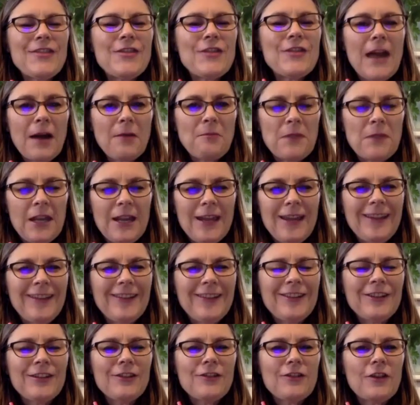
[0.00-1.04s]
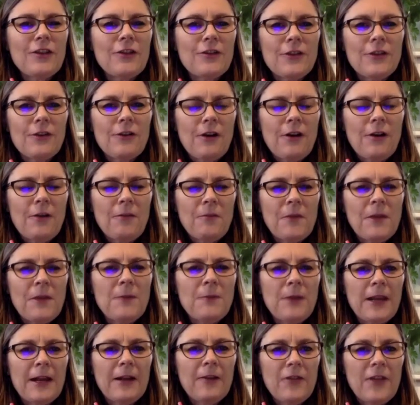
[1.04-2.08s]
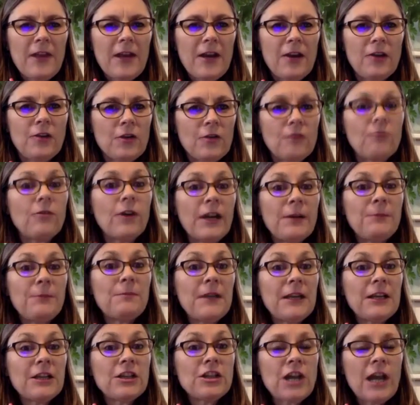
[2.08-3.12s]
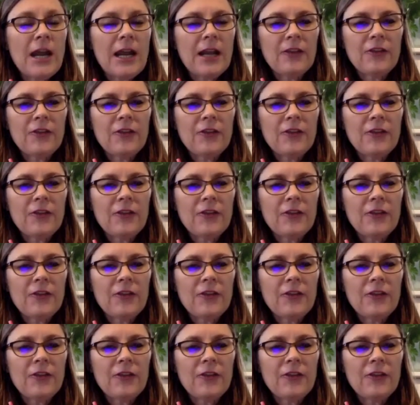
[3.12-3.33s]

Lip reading: that means that there are people out there who can write big checks